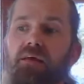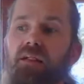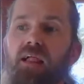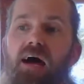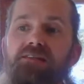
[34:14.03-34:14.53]

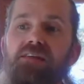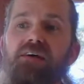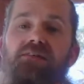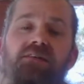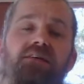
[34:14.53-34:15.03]
lots of
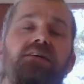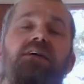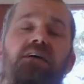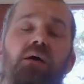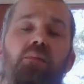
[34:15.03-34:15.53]
things that
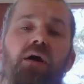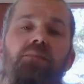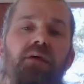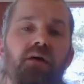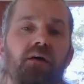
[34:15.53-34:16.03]
can come
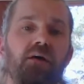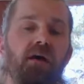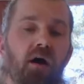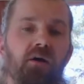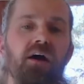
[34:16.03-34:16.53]
up that,
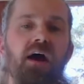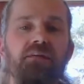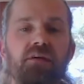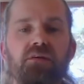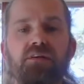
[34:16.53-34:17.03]
okay, I have
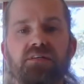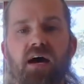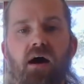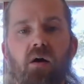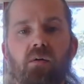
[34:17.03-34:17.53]
to do these
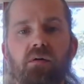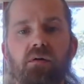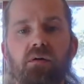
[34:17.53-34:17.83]
now.